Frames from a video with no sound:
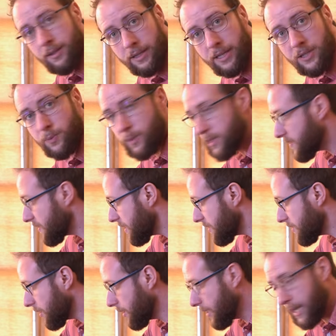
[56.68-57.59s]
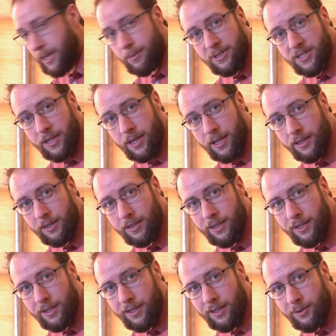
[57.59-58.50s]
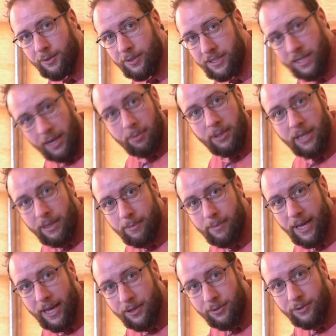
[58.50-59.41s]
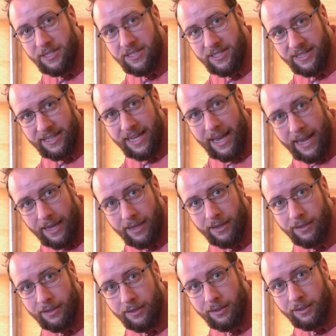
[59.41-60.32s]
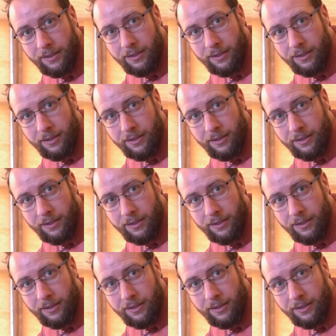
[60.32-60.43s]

That's what it says on Amazon, with double A batteries at that.